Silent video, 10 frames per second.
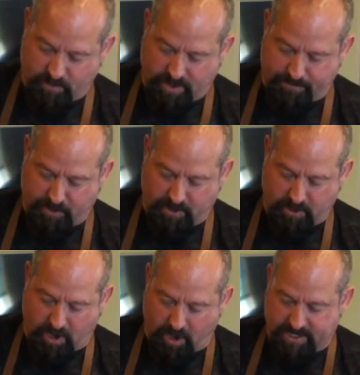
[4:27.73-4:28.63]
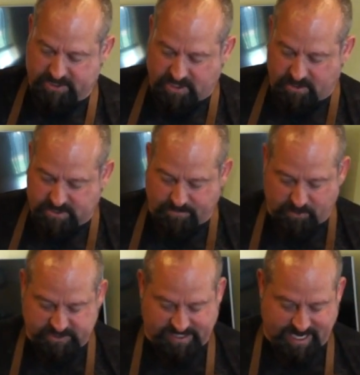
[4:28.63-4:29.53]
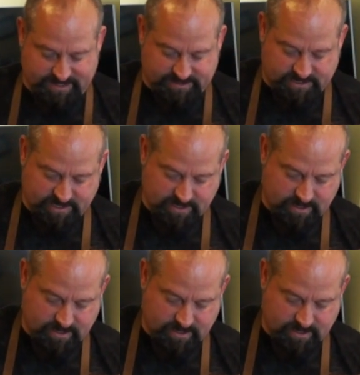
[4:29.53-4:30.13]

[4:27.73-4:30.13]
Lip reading: We're going to put a little garlic salt on both sides.